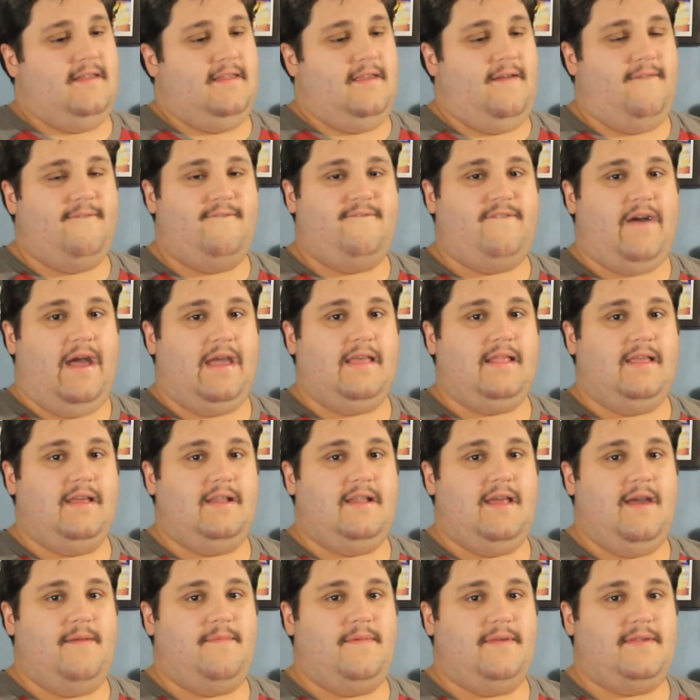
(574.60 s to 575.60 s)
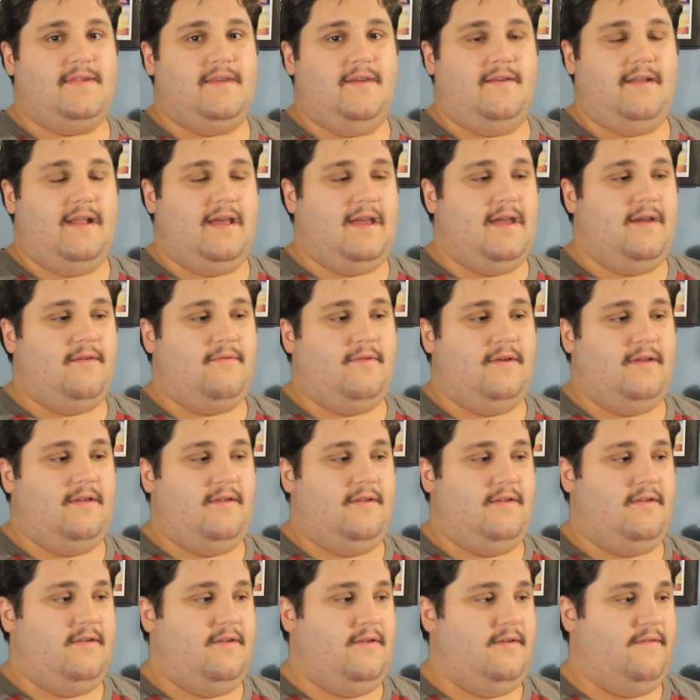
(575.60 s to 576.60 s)
It's a violent episode. I got
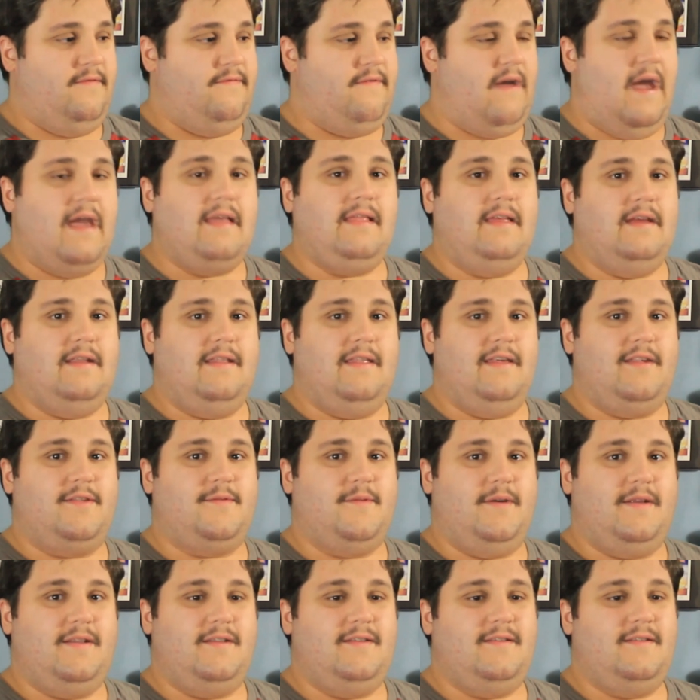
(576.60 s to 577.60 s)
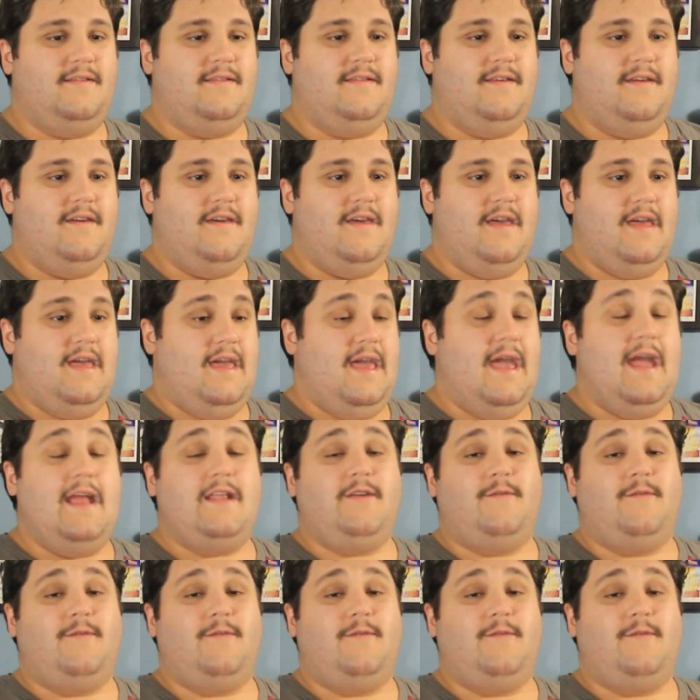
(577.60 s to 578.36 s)
real violent in this one.